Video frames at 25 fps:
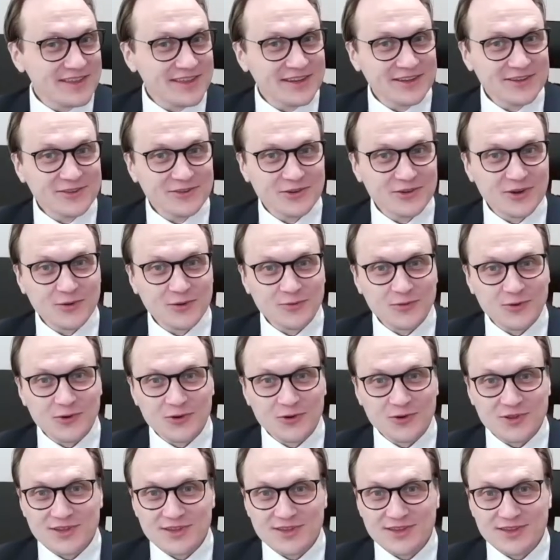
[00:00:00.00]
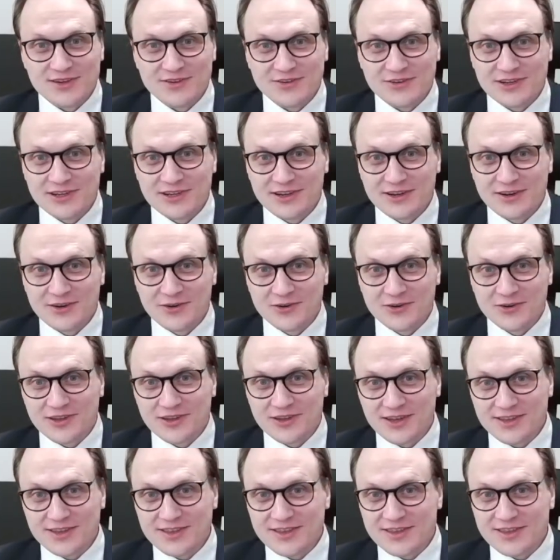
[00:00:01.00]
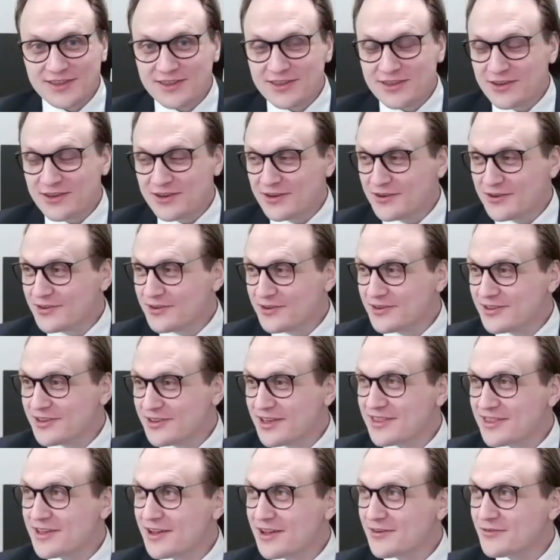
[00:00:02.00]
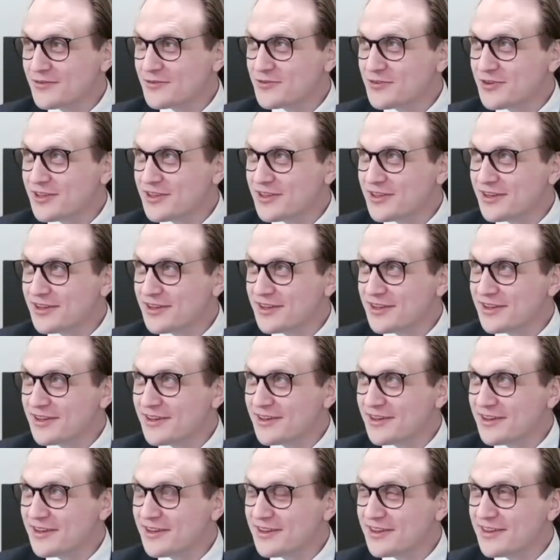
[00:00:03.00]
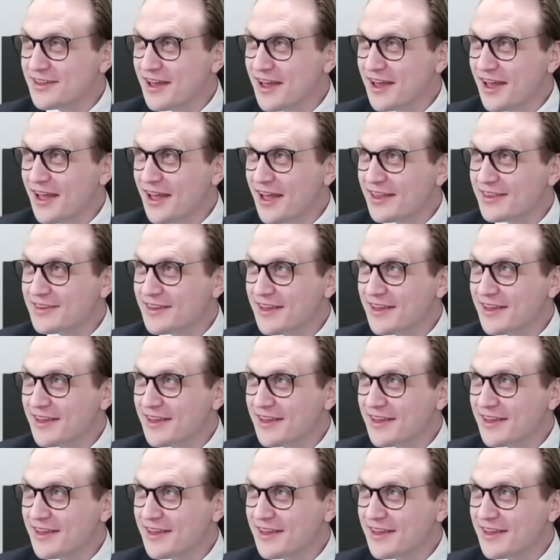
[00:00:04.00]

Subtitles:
to our voices and reading our texts. So that's kind of threatening that